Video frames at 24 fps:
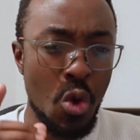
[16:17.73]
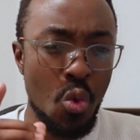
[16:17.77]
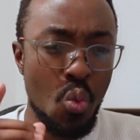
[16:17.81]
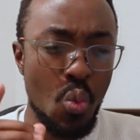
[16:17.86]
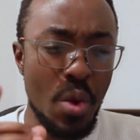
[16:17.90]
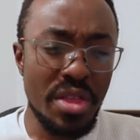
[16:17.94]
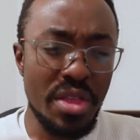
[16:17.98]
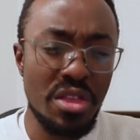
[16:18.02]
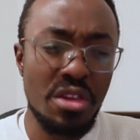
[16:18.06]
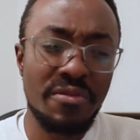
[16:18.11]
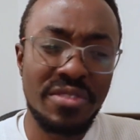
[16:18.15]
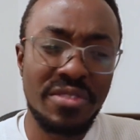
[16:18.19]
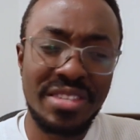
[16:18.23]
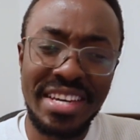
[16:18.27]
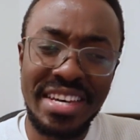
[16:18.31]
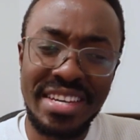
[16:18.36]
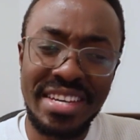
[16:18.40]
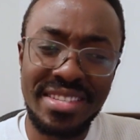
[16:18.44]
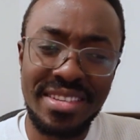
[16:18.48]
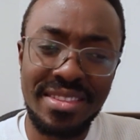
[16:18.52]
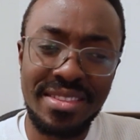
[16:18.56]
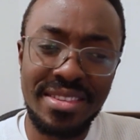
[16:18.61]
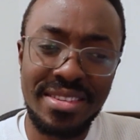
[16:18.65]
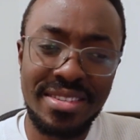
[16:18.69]
When you've
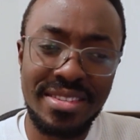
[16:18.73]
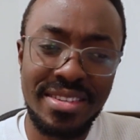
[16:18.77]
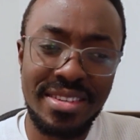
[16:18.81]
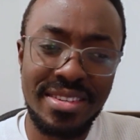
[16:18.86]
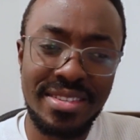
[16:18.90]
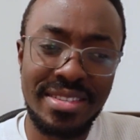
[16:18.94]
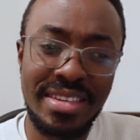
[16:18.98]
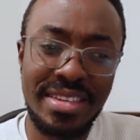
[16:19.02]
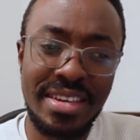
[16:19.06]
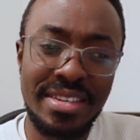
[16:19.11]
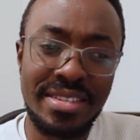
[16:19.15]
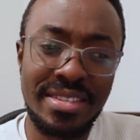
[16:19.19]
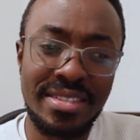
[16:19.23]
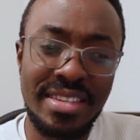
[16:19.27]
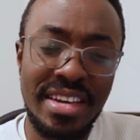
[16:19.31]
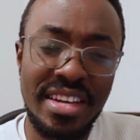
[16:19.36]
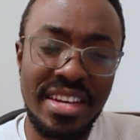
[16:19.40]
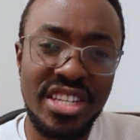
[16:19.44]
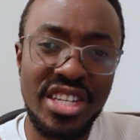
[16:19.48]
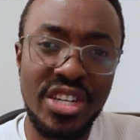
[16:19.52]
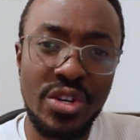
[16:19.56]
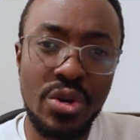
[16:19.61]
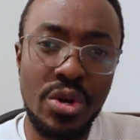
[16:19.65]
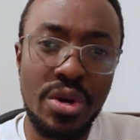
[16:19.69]
tasted the success that
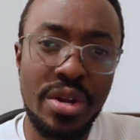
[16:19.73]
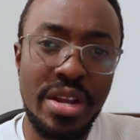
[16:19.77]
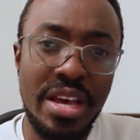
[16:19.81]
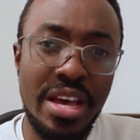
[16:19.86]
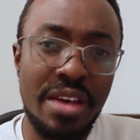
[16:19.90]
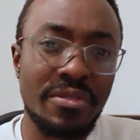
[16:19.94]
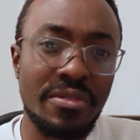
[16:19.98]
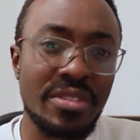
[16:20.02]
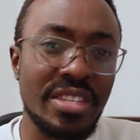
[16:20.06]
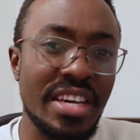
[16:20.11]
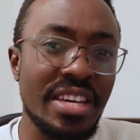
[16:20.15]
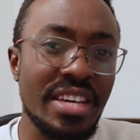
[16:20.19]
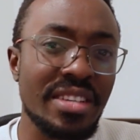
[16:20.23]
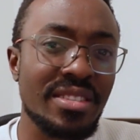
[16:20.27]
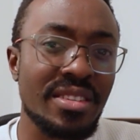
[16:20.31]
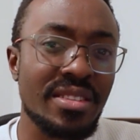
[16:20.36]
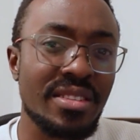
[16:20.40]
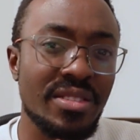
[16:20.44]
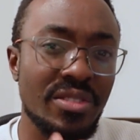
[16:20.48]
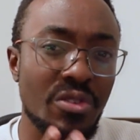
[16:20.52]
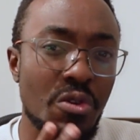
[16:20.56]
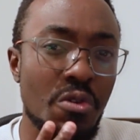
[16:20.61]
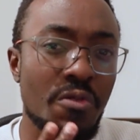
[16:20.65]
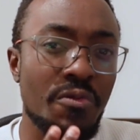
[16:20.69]
Girona have tasted
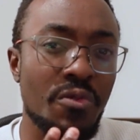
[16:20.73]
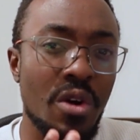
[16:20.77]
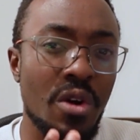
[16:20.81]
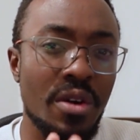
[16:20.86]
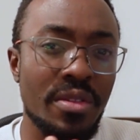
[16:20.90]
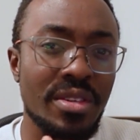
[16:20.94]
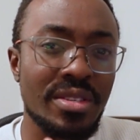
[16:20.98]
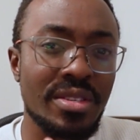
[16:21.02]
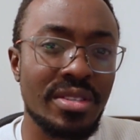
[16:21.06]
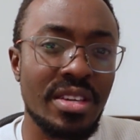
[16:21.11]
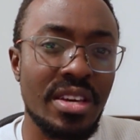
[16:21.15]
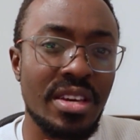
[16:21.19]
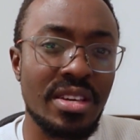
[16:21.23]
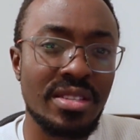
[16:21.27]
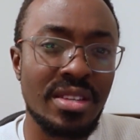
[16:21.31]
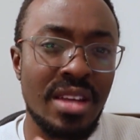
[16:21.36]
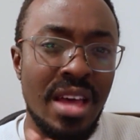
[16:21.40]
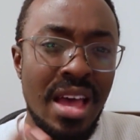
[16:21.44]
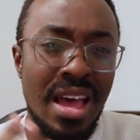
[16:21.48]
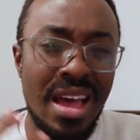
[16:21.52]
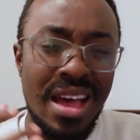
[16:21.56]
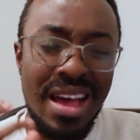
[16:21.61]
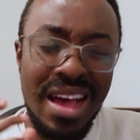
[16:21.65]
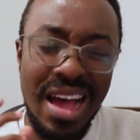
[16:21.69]
so far this season,
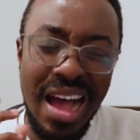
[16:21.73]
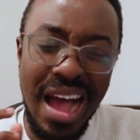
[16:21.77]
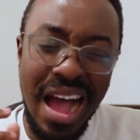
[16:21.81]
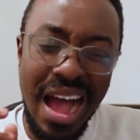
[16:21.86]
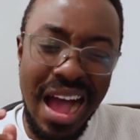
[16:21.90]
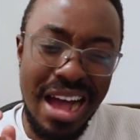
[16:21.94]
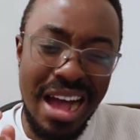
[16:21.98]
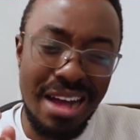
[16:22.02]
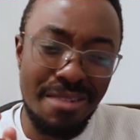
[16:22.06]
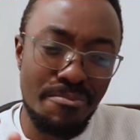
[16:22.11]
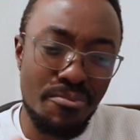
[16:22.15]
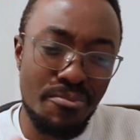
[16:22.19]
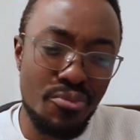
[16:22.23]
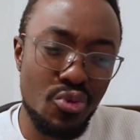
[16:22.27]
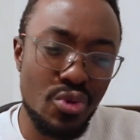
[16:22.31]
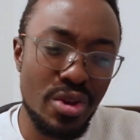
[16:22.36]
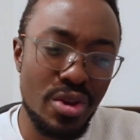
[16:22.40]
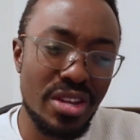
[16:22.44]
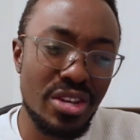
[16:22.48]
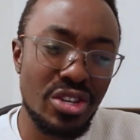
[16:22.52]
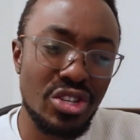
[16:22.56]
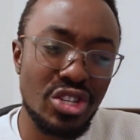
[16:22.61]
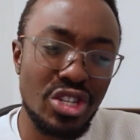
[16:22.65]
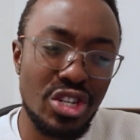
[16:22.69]
I'm
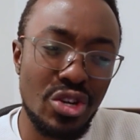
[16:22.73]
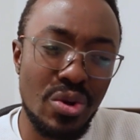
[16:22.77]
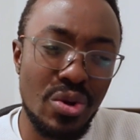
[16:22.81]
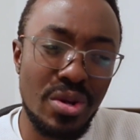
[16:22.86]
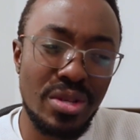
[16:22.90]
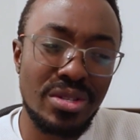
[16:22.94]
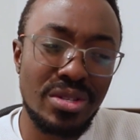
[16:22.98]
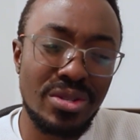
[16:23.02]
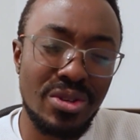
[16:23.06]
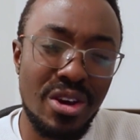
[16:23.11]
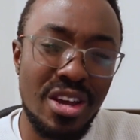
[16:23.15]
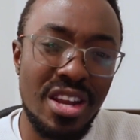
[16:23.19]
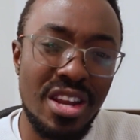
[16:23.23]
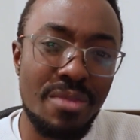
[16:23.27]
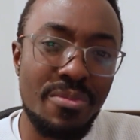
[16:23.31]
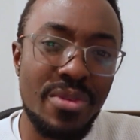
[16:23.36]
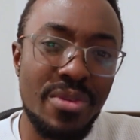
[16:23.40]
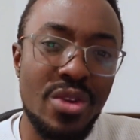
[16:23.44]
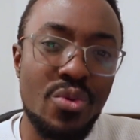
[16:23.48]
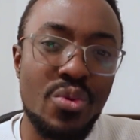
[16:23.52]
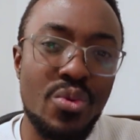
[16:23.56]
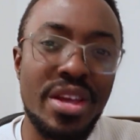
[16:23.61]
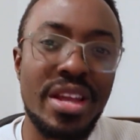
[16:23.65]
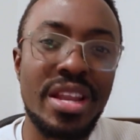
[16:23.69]
pretty sure it's going to
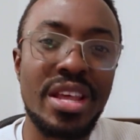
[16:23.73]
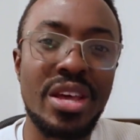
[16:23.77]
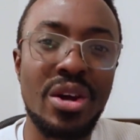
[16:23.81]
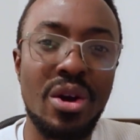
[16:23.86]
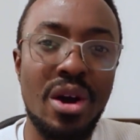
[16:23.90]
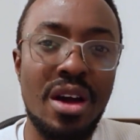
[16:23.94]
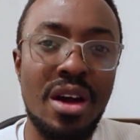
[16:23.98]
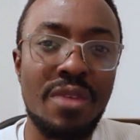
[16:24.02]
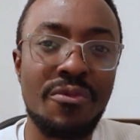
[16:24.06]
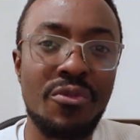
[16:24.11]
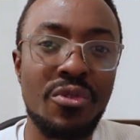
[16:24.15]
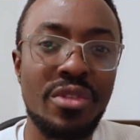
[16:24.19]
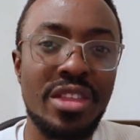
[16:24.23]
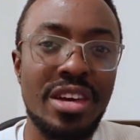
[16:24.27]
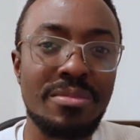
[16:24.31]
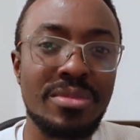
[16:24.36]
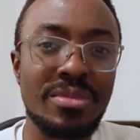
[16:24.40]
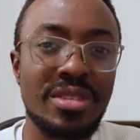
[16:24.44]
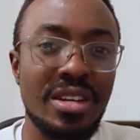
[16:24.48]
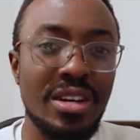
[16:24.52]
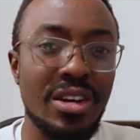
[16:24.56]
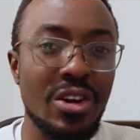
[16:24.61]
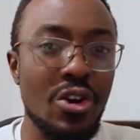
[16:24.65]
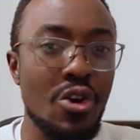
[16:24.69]
be really hard for them
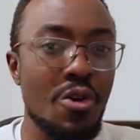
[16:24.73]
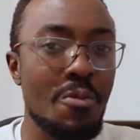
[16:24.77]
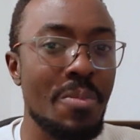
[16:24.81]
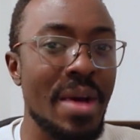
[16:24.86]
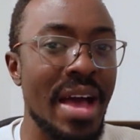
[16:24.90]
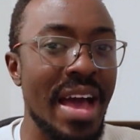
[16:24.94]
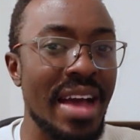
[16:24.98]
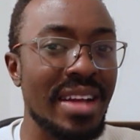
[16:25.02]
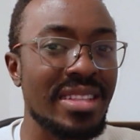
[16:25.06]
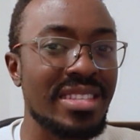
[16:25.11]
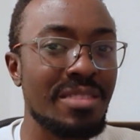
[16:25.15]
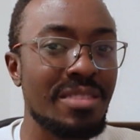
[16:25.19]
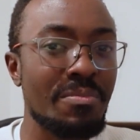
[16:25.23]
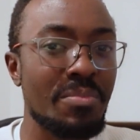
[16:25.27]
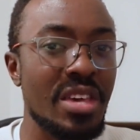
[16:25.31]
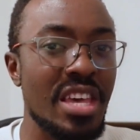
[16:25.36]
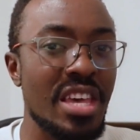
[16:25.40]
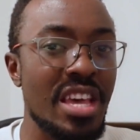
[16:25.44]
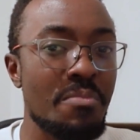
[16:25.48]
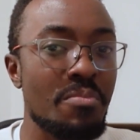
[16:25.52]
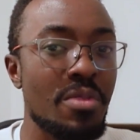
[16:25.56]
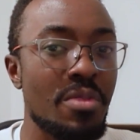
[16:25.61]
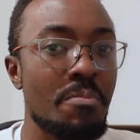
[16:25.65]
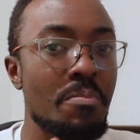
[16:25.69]
to go back to
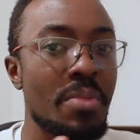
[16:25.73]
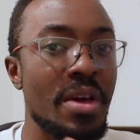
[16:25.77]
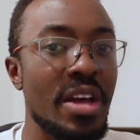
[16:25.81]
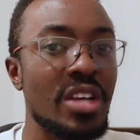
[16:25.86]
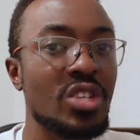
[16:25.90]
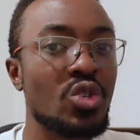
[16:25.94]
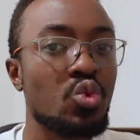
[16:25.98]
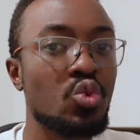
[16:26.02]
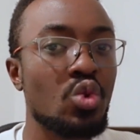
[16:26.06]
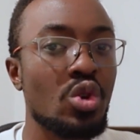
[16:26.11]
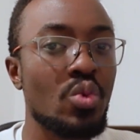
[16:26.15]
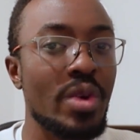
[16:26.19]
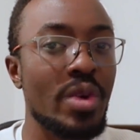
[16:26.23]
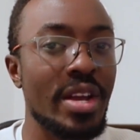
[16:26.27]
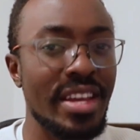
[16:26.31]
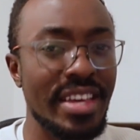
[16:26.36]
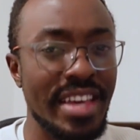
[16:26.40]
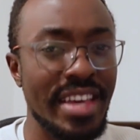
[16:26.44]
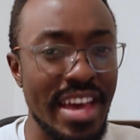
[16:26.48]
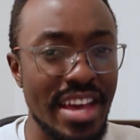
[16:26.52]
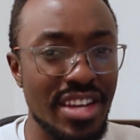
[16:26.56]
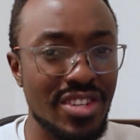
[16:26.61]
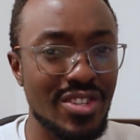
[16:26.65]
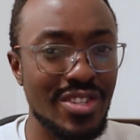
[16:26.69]
being perpetual
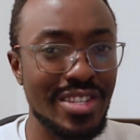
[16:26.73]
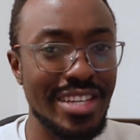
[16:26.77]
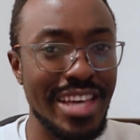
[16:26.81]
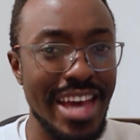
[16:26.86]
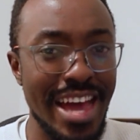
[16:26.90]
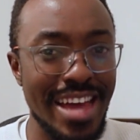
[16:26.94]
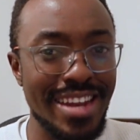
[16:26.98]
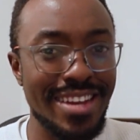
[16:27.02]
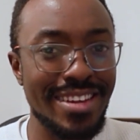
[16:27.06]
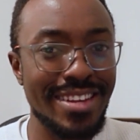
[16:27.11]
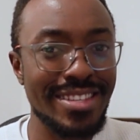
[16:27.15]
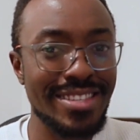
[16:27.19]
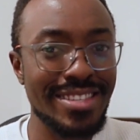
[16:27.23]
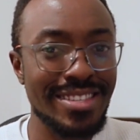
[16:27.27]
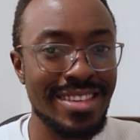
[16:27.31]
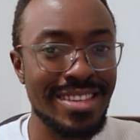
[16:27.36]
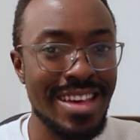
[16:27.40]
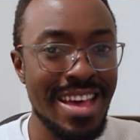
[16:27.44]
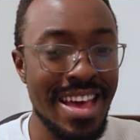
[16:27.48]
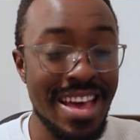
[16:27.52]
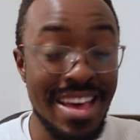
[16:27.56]
relegation candidates.